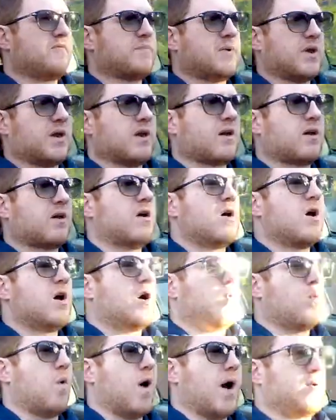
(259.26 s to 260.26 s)
of being
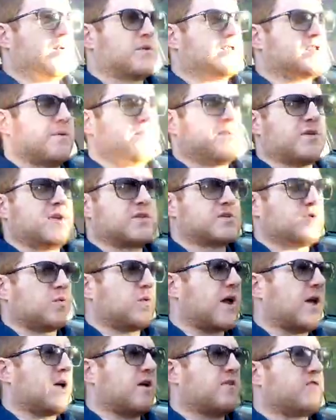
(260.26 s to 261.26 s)
one with something, it's a
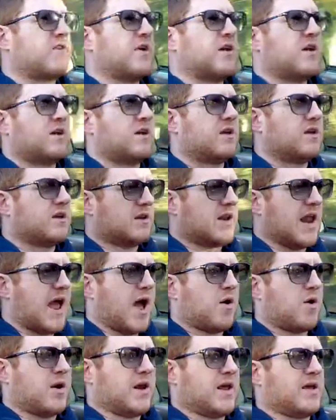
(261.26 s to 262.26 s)
way of
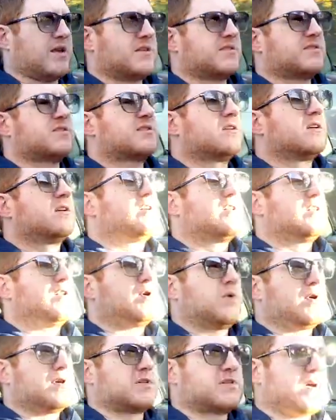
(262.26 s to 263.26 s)
nowadays
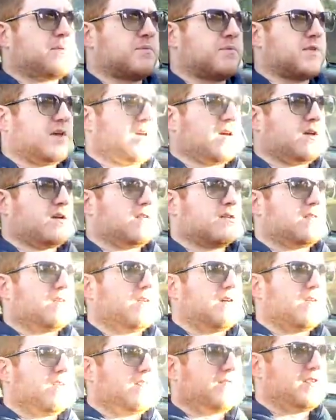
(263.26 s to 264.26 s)
doing
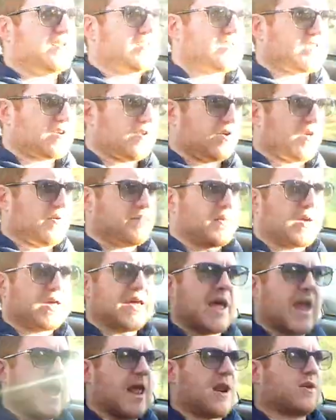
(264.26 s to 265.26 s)
something physical and
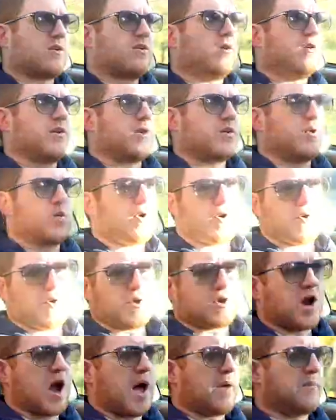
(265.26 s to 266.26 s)
mechanical in order to
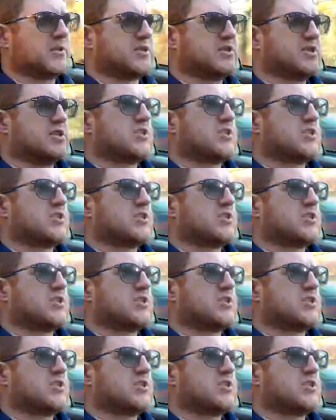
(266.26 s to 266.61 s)
accomplish a